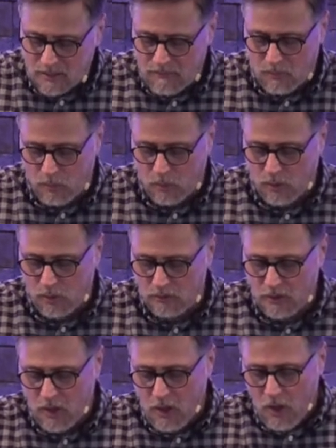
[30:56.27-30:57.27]
of the
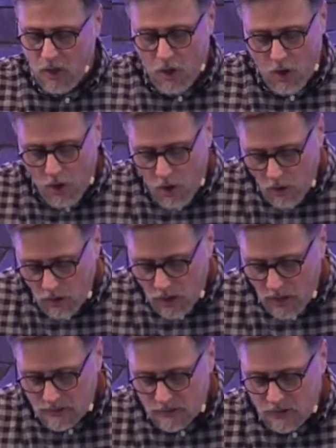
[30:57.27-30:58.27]
world, all
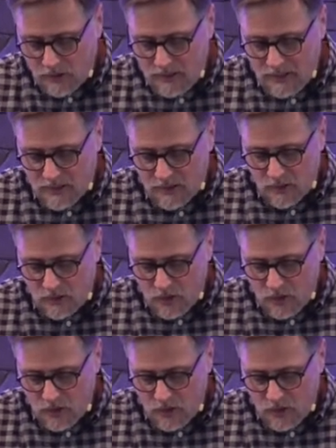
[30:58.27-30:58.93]
God's goodness